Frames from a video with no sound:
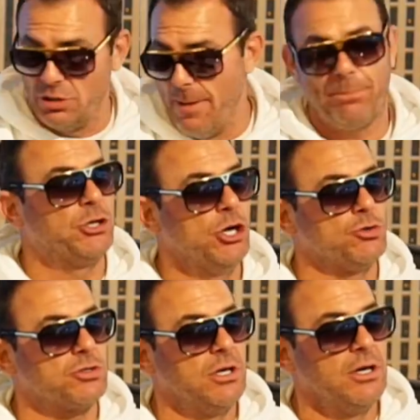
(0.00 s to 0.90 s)
and then
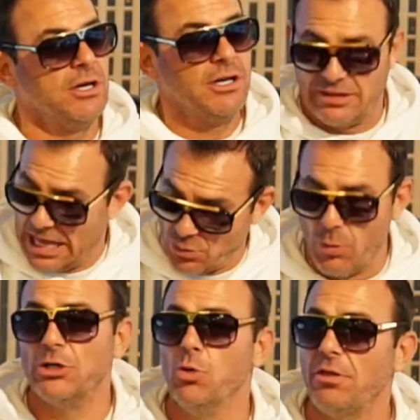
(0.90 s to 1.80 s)
produce. Yeah. That's what
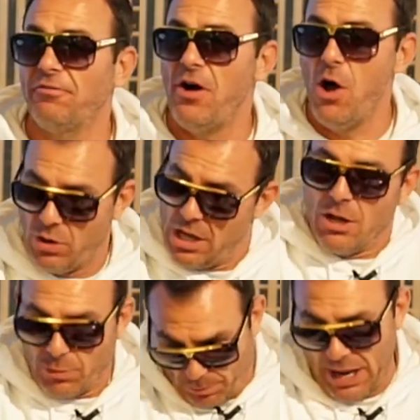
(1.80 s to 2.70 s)
we do on the phone.
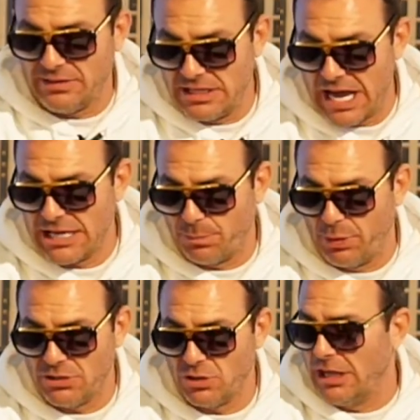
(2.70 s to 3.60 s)
Yes, sir. Paint these guys a
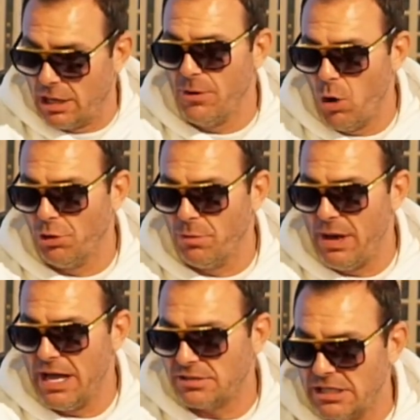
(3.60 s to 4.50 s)
picture, let them know we're the
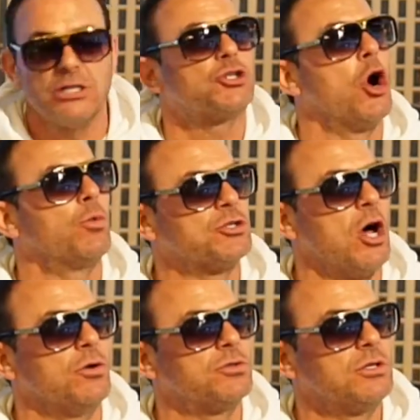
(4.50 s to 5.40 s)
best, and then show
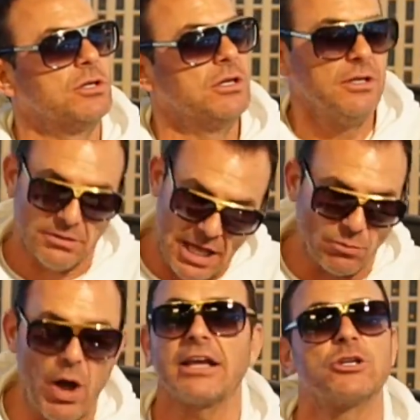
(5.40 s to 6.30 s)
results. Yes, sir. That
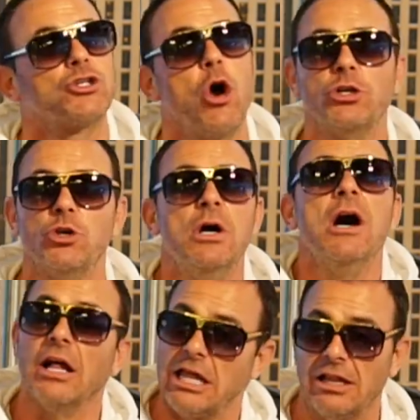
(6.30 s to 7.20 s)
well, I can show you
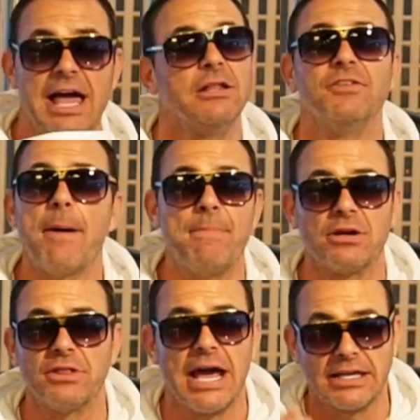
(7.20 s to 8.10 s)
a hell, hell of a lot
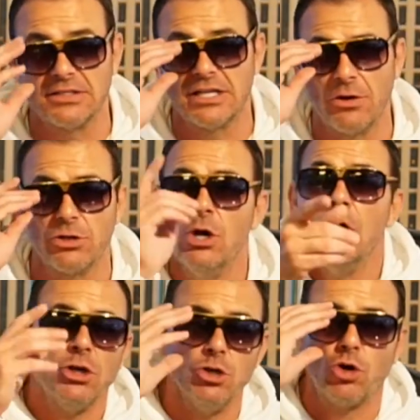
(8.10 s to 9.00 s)
better than I can tell you.
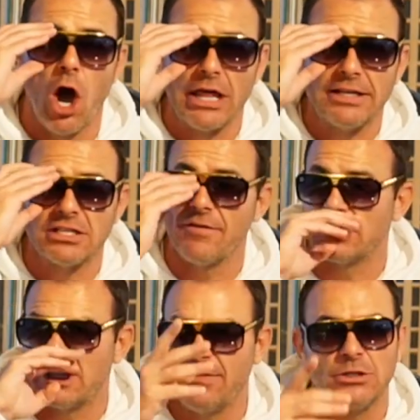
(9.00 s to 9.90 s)
You call
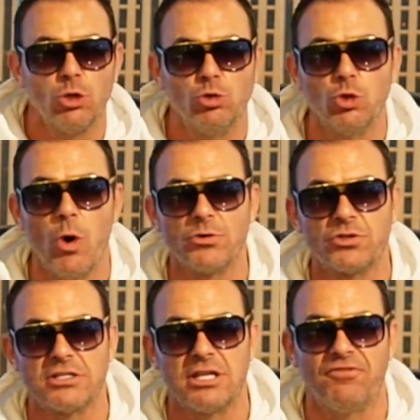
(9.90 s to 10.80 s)
877 220
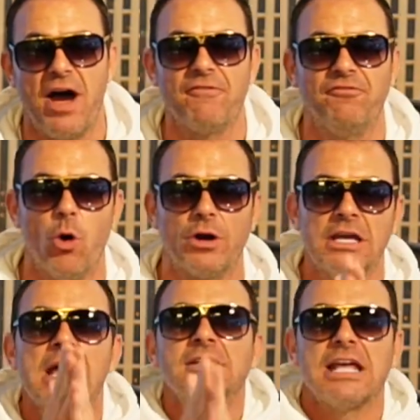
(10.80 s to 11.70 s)
6540.
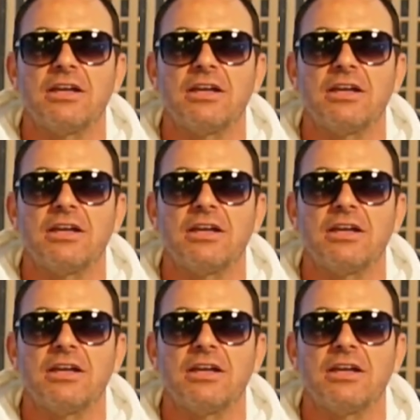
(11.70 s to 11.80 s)
Take